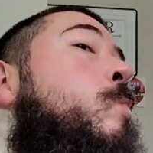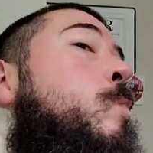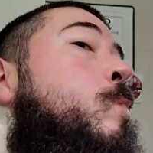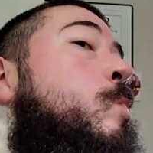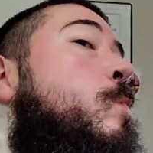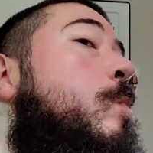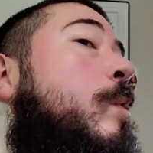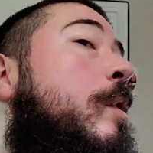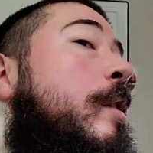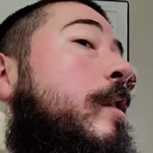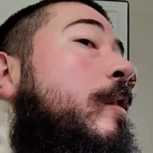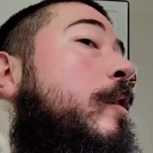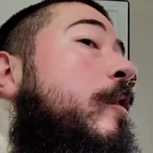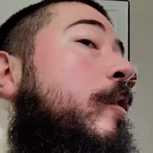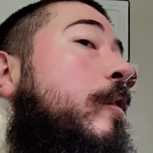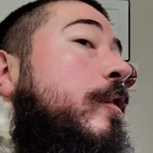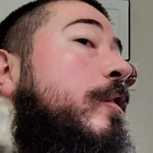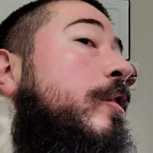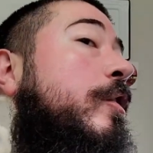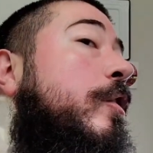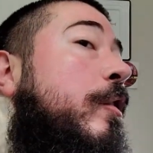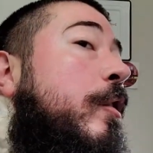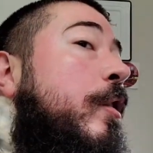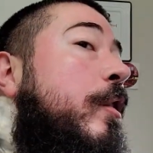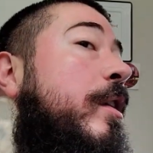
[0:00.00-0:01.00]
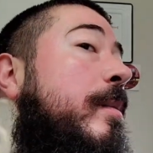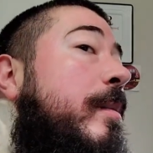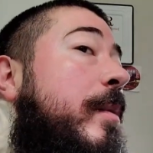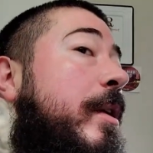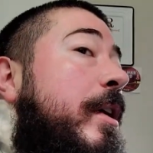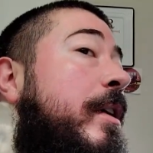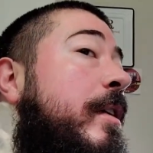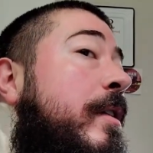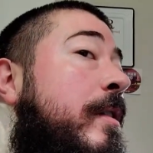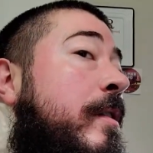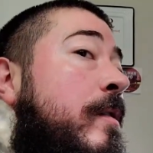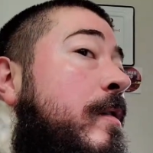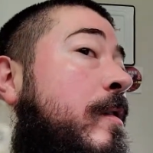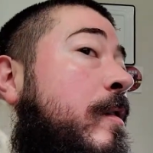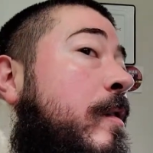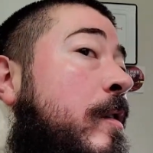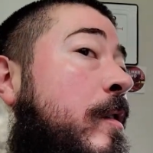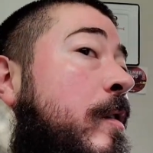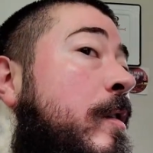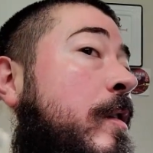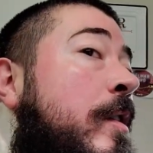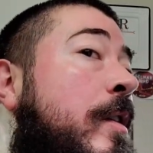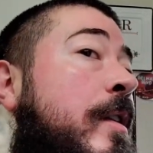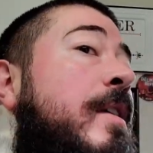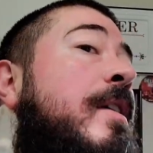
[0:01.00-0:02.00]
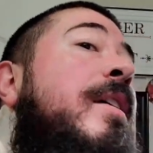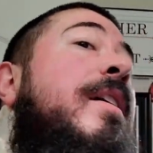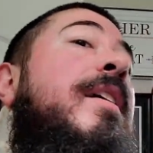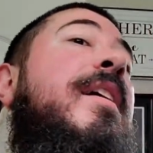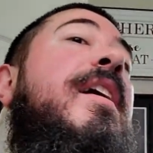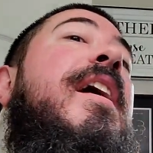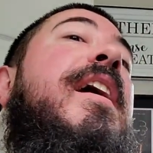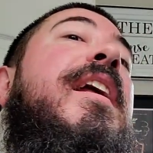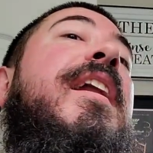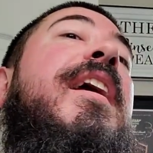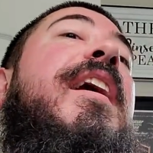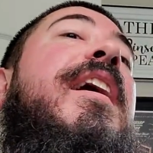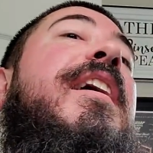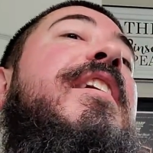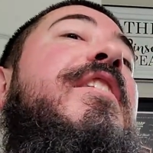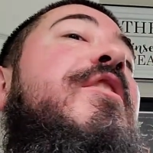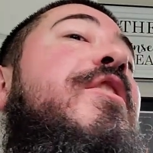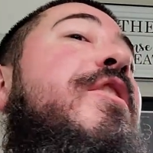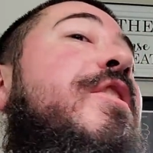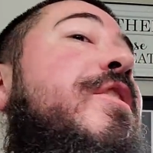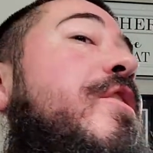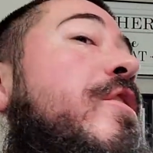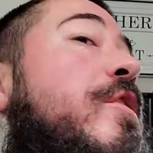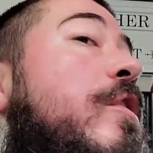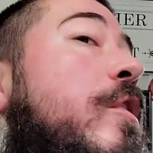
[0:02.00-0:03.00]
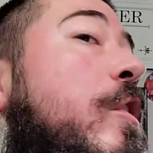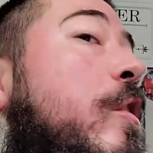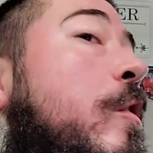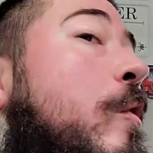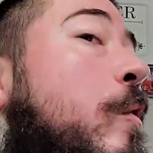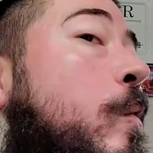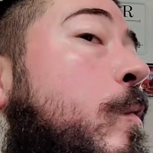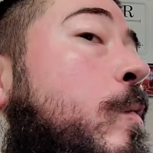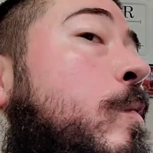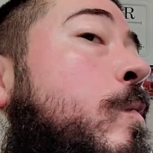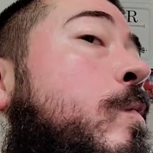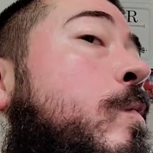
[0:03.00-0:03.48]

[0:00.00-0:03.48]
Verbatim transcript: It looks creamy, and I just know